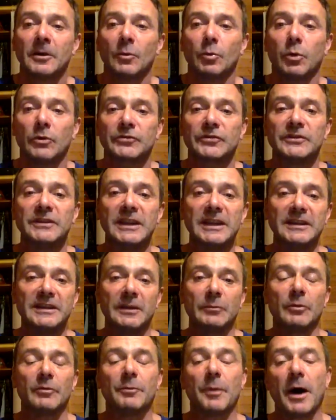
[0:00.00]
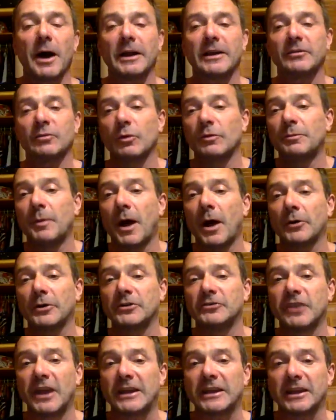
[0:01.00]
what's needed with
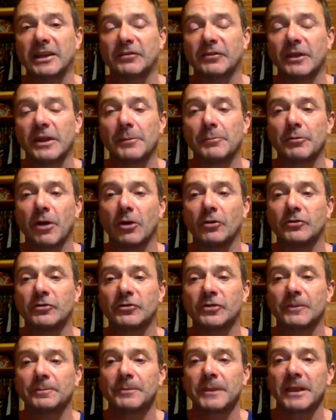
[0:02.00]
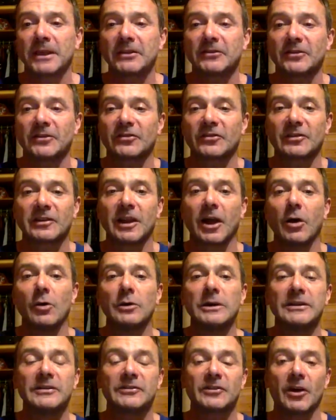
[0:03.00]
bioenergetics, the approach is to
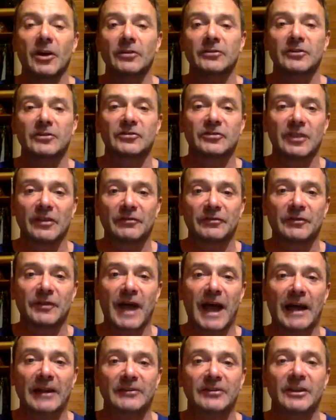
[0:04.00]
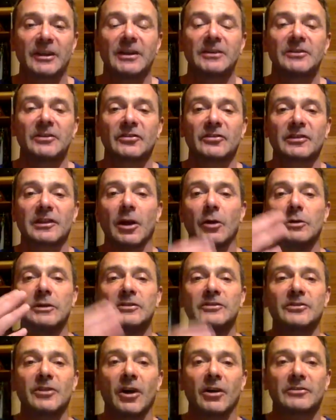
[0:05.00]
slowly start to shift that, to slowly
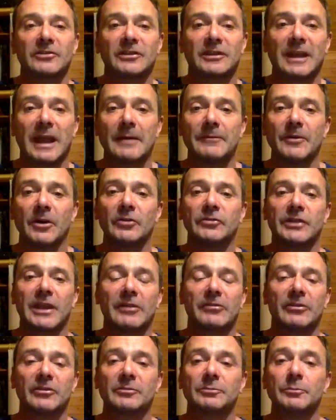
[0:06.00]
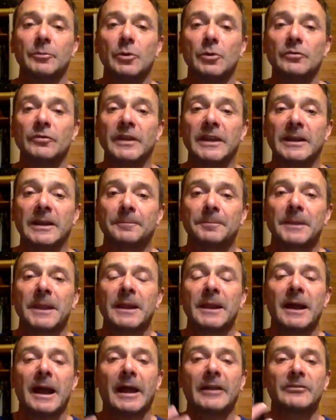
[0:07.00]
start to get those areas moving
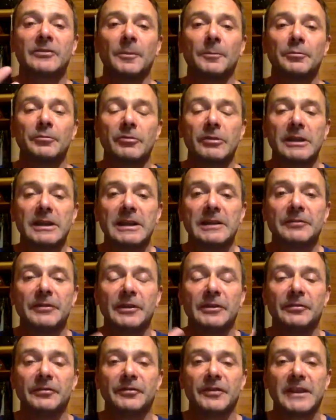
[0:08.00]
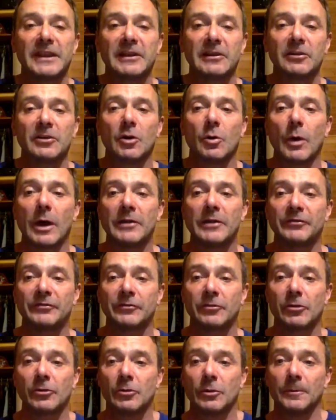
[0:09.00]
and to breathe and feel your way
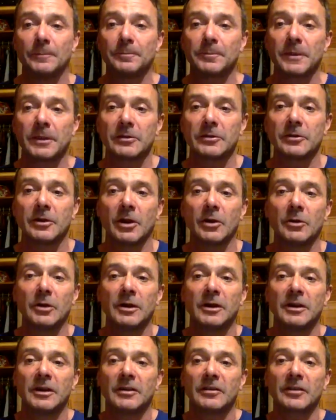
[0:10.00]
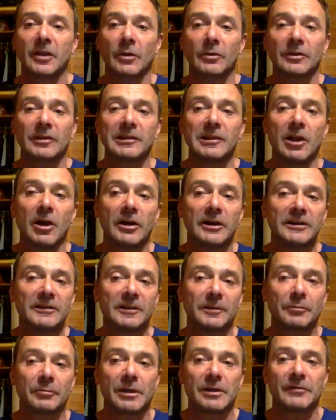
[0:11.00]
through, you know. So it's learning
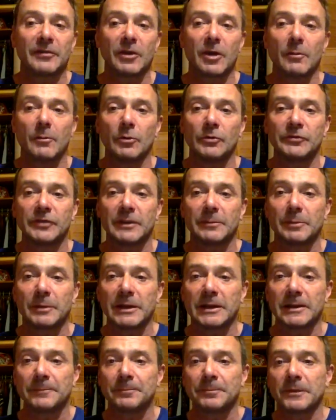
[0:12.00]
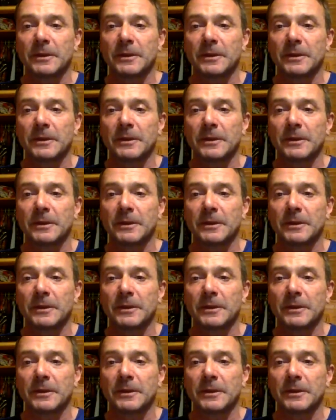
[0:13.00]
to breathe a lot more deeply.